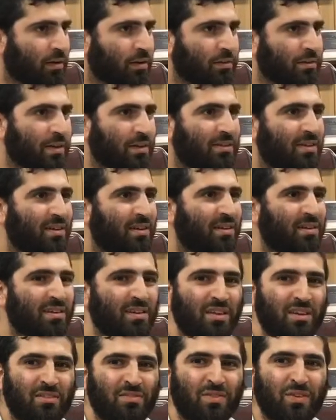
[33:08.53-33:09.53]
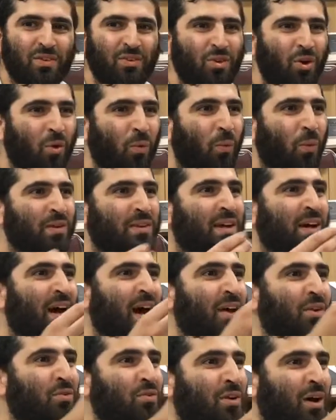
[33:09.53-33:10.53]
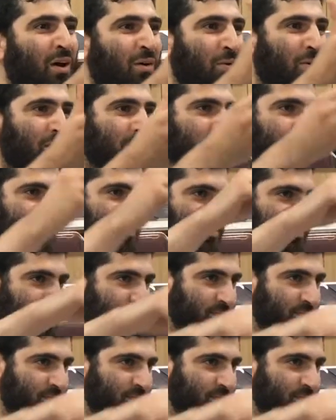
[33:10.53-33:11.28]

they didn't even know what Hanukkah was.